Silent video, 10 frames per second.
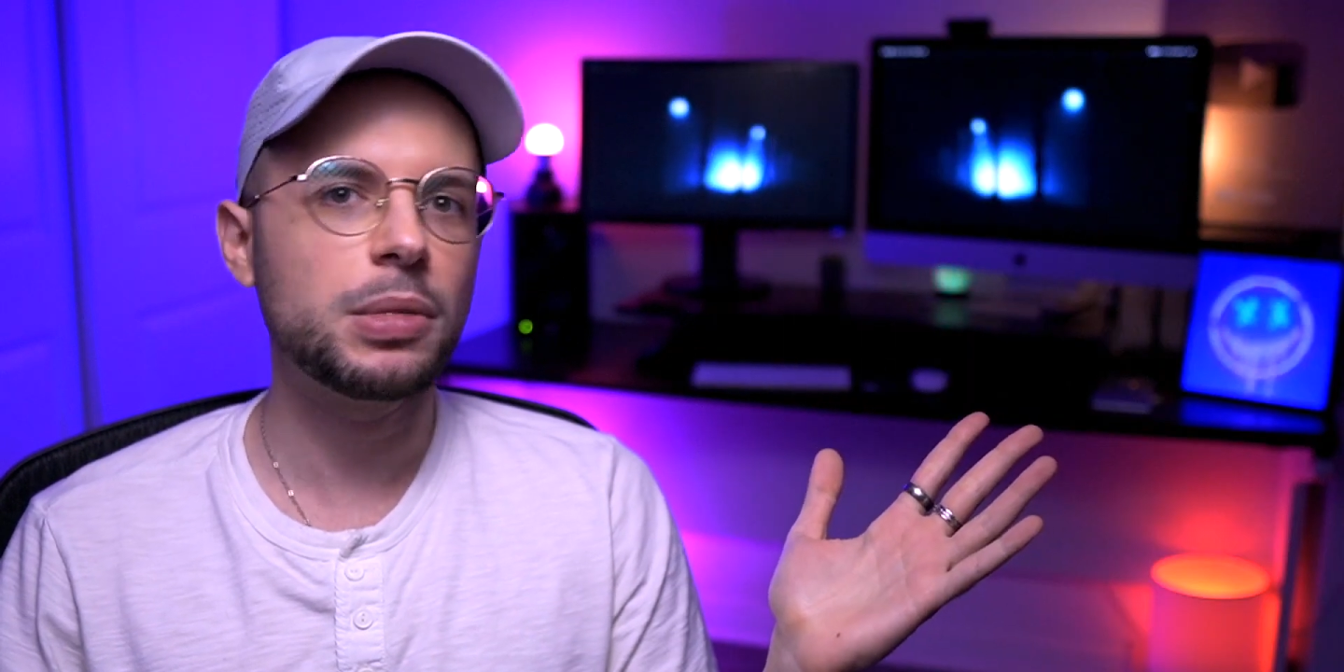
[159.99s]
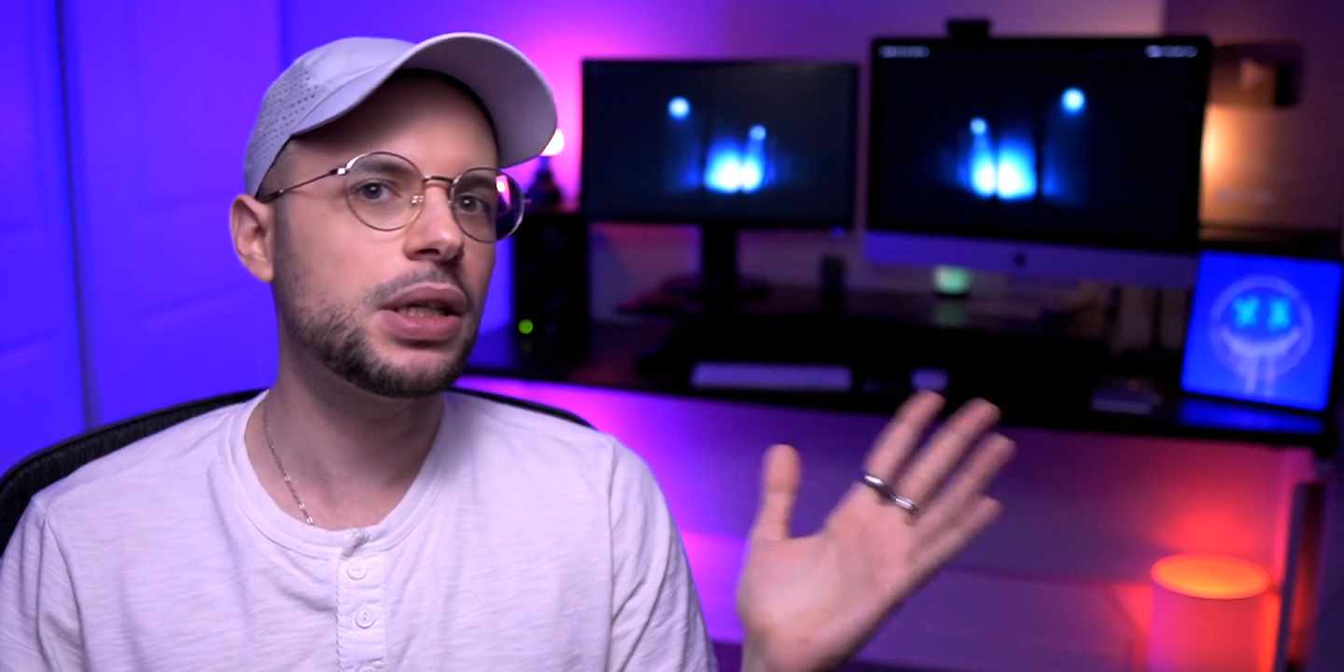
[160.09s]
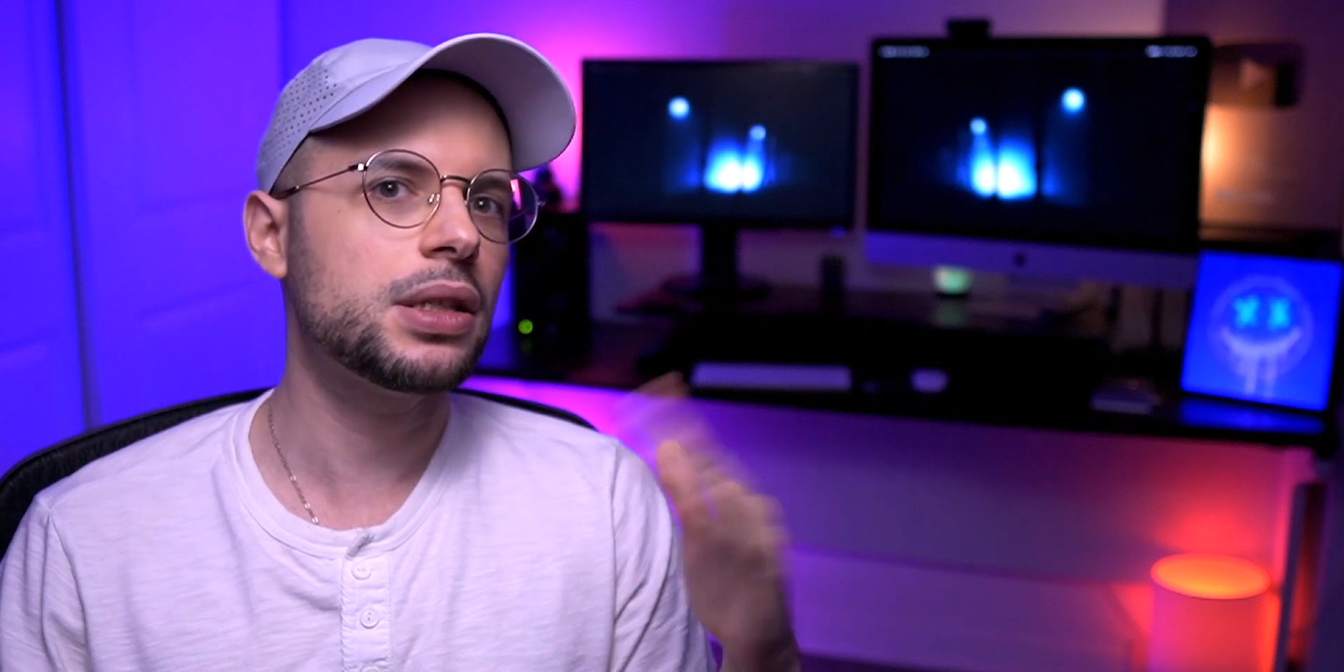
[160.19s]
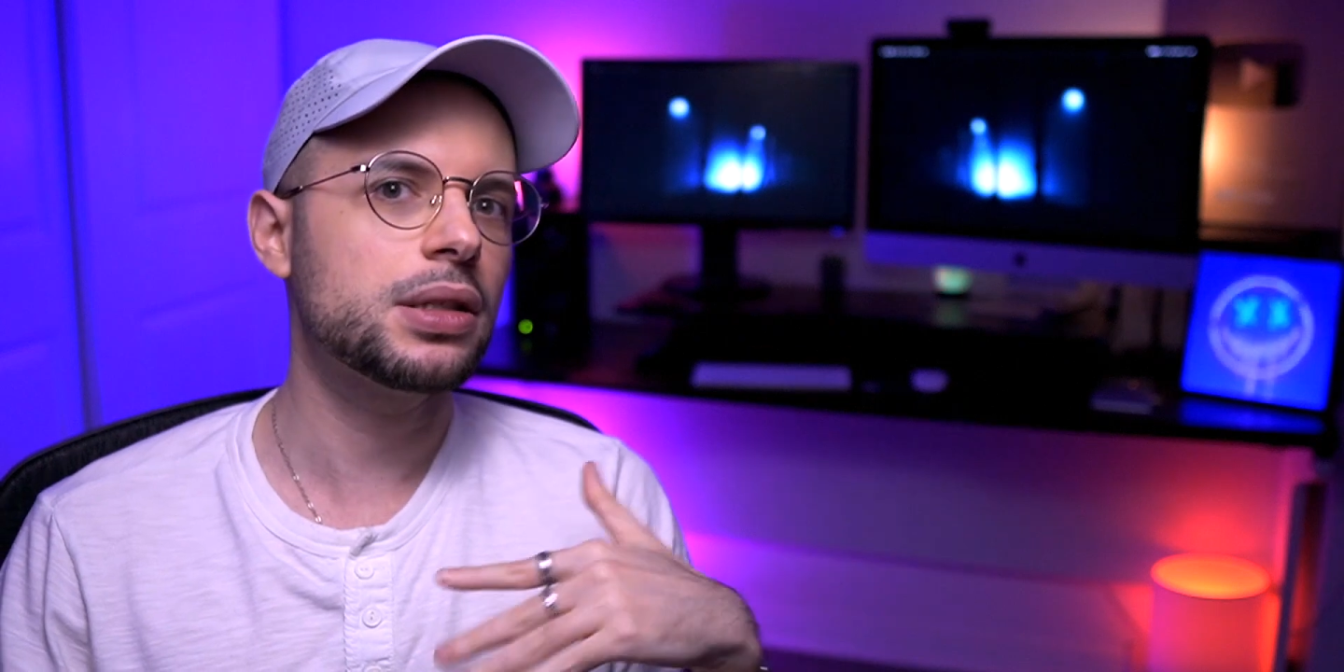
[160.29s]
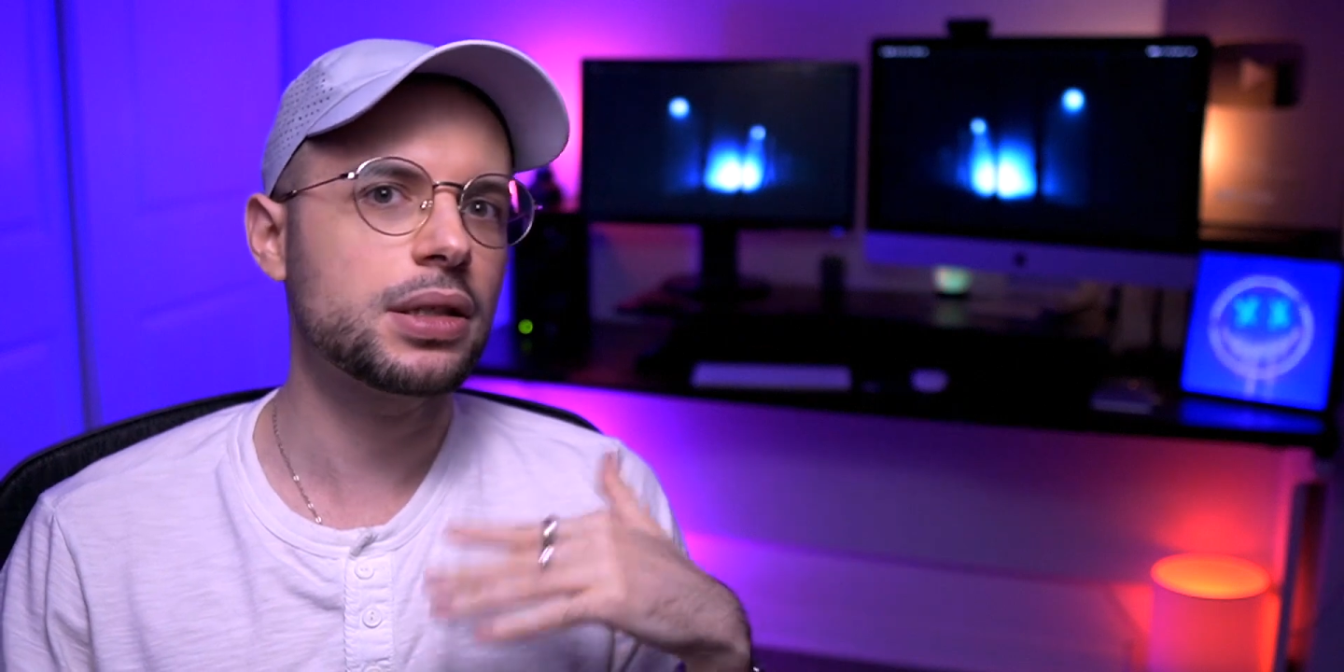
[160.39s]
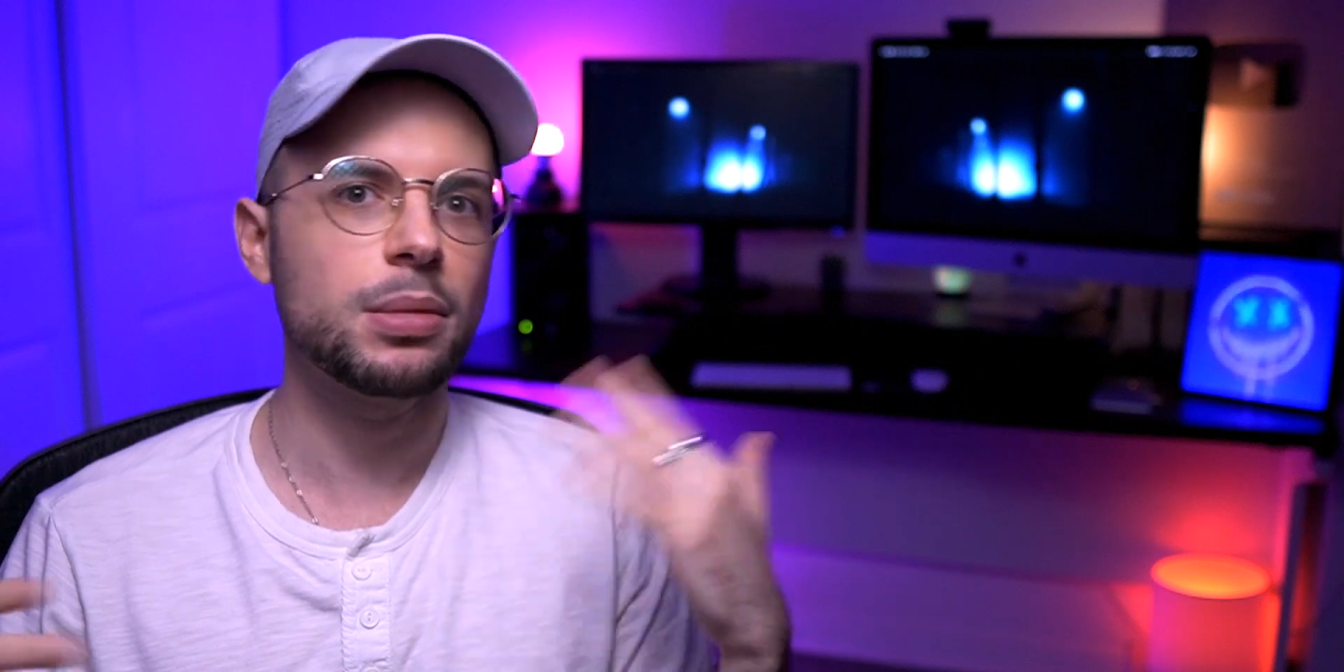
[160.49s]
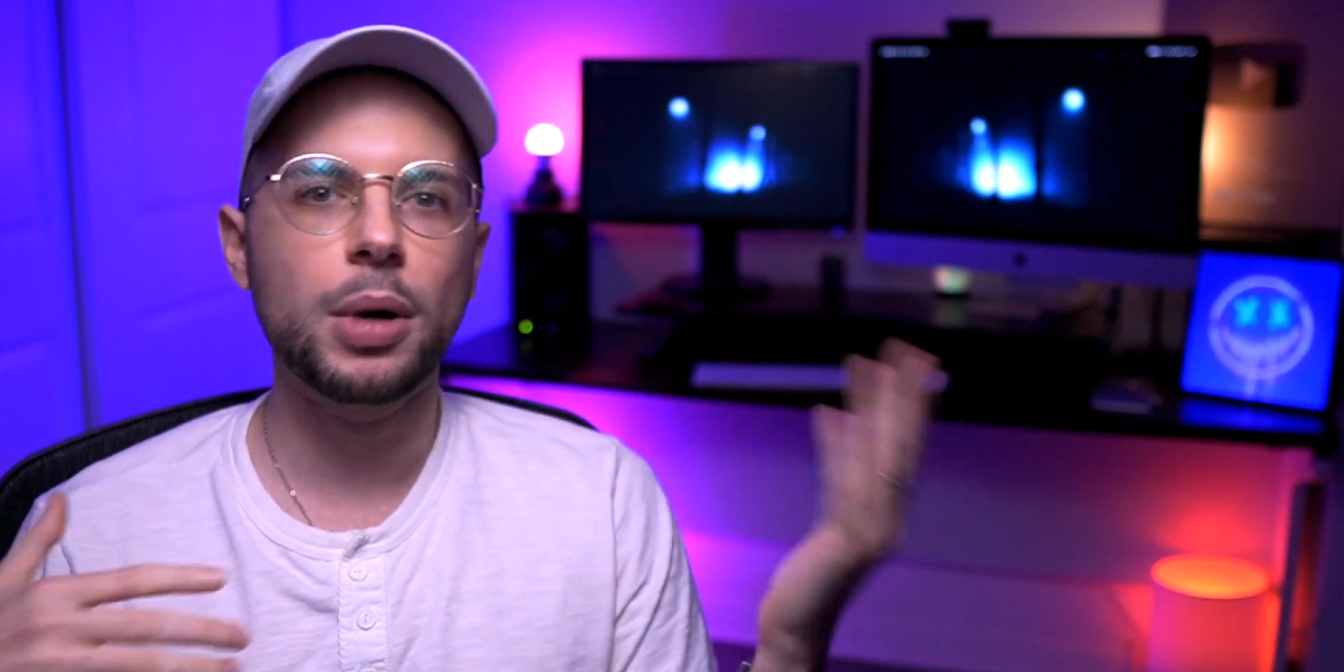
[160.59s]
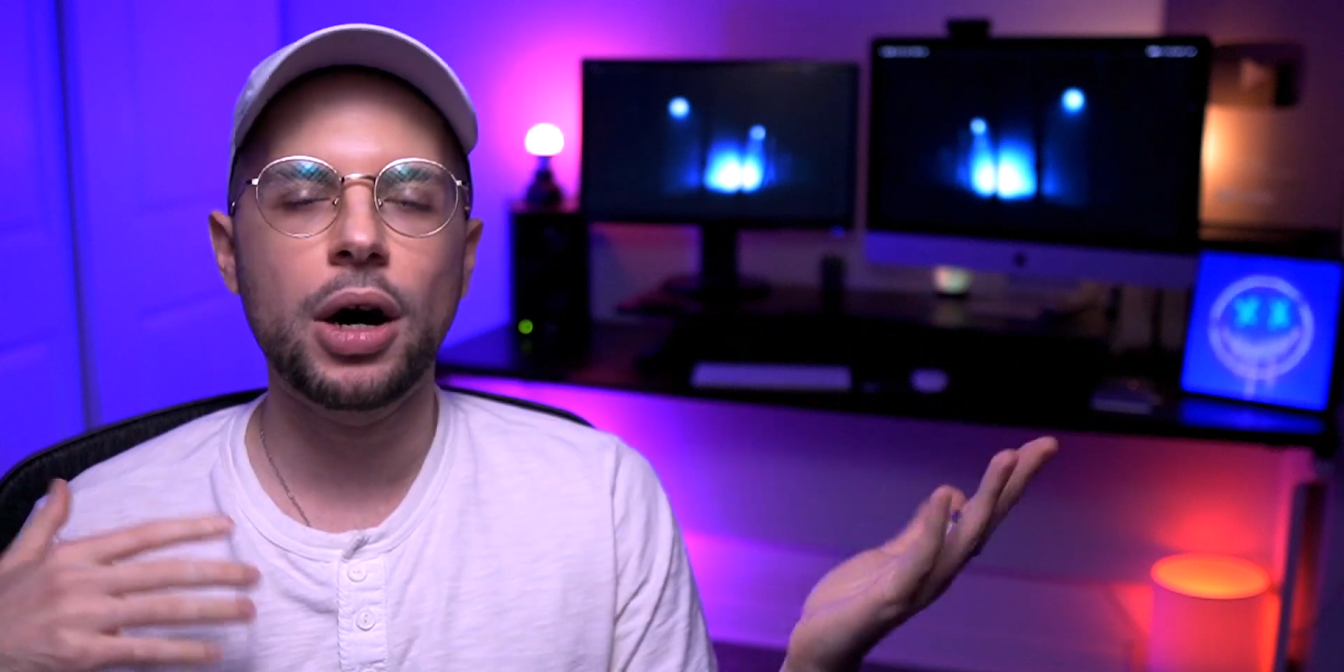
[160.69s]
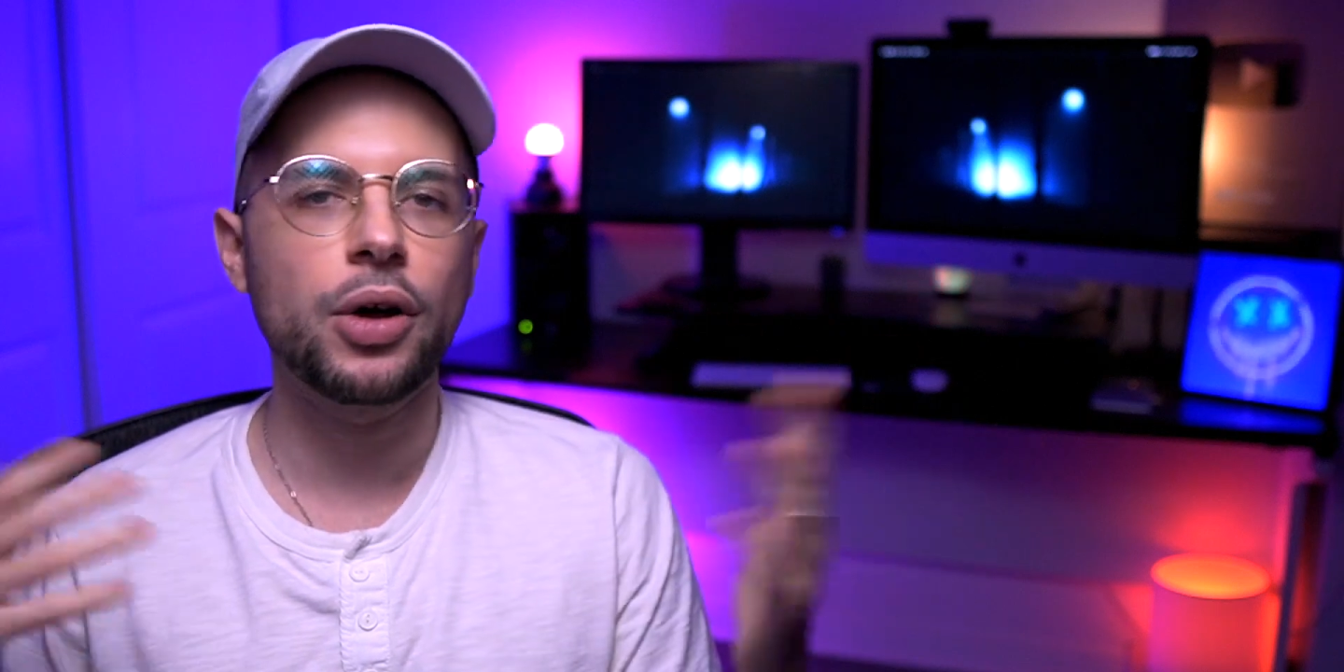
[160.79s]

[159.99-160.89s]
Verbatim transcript: me some